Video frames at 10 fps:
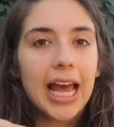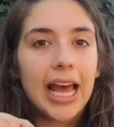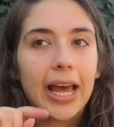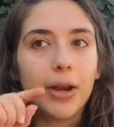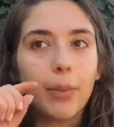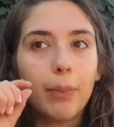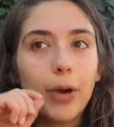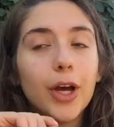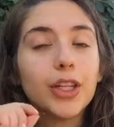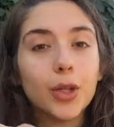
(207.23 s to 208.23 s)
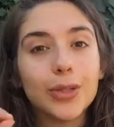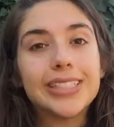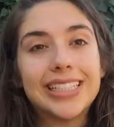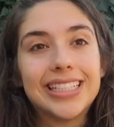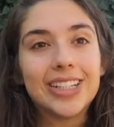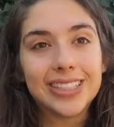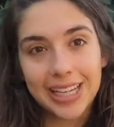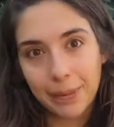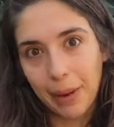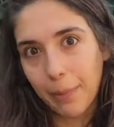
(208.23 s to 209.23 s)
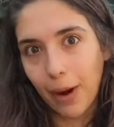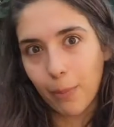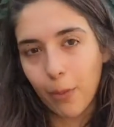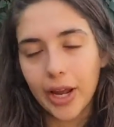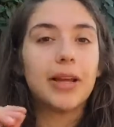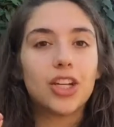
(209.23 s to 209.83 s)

and put those details in my PowerPoint.